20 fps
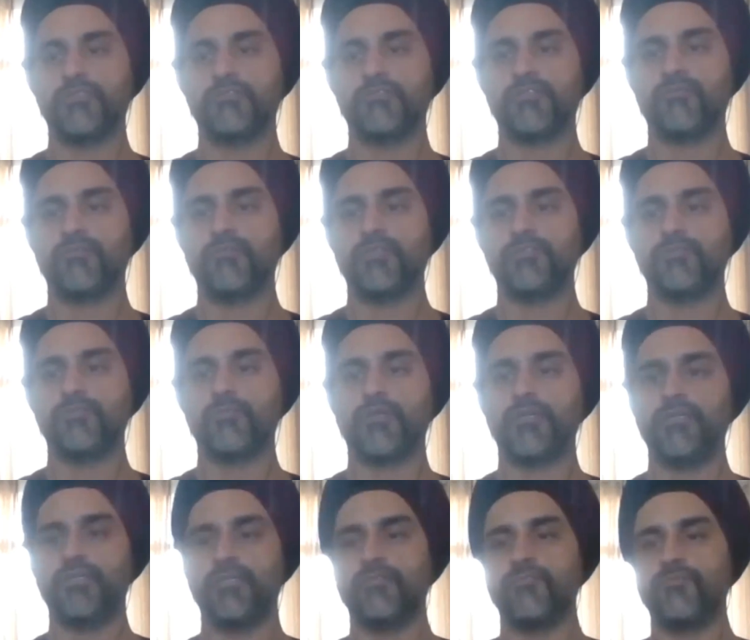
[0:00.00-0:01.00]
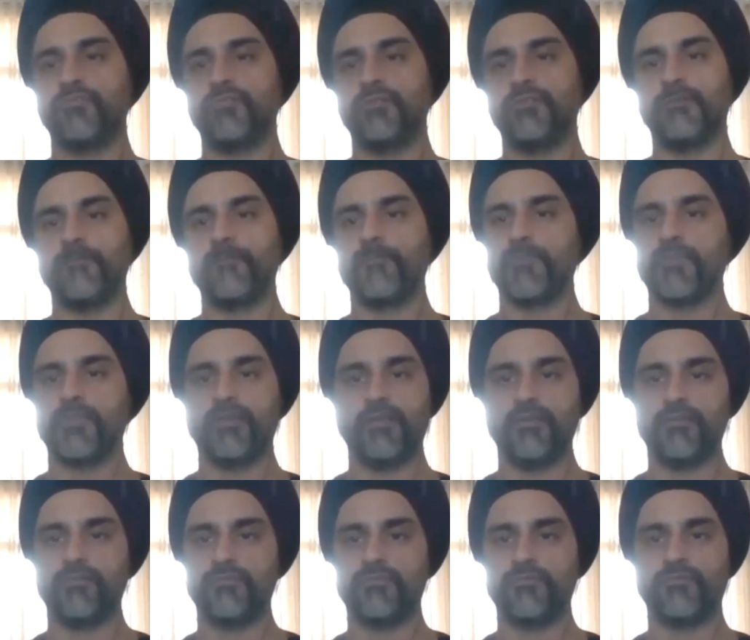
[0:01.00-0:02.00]
If someone has to buy an earphone,
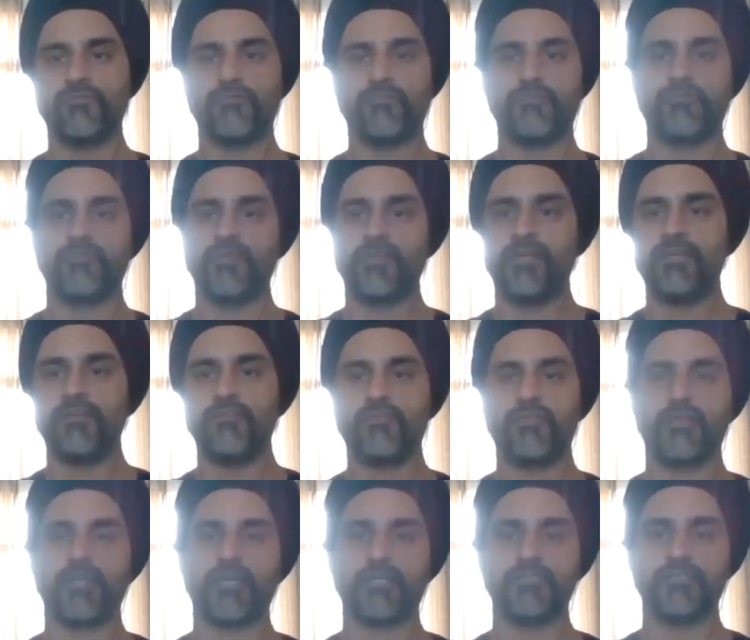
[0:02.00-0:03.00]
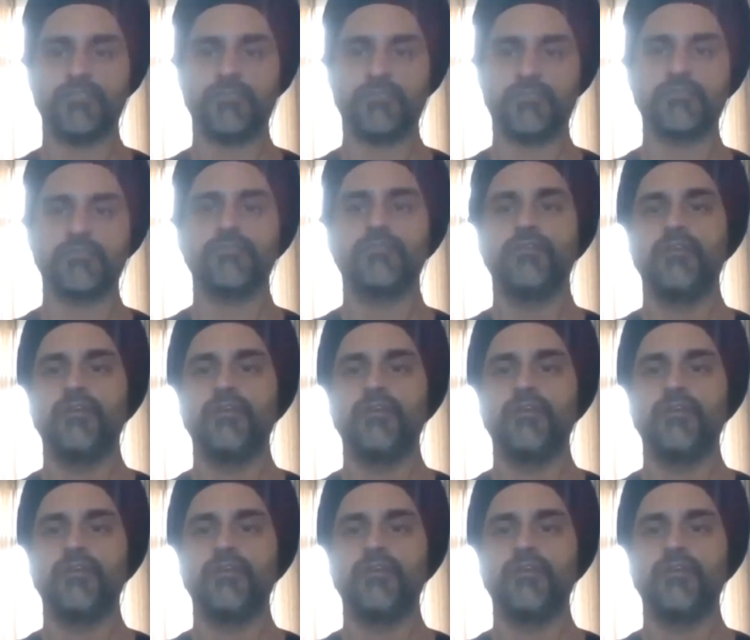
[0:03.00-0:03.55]
he'll do 10 different actions